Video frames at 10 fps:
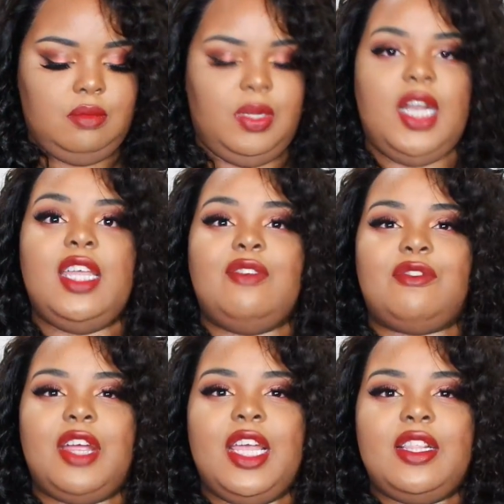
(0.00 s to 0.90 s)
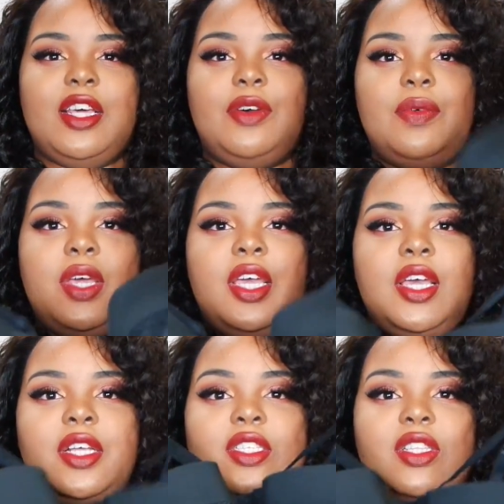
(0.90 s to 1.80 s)
But I need red, though.
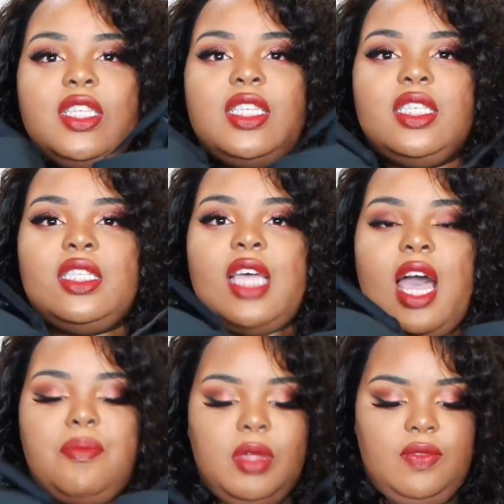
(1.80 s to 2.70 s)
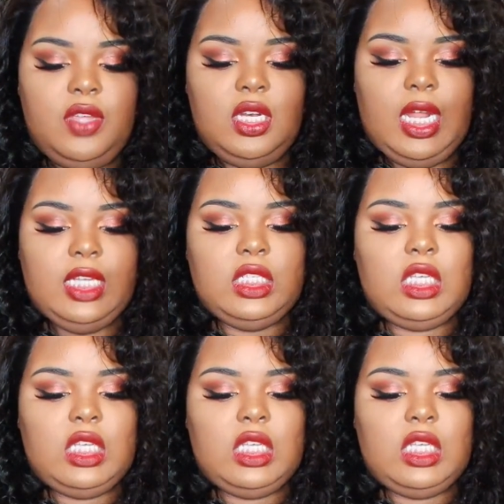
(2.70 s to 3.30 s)
So this is the top of it, nice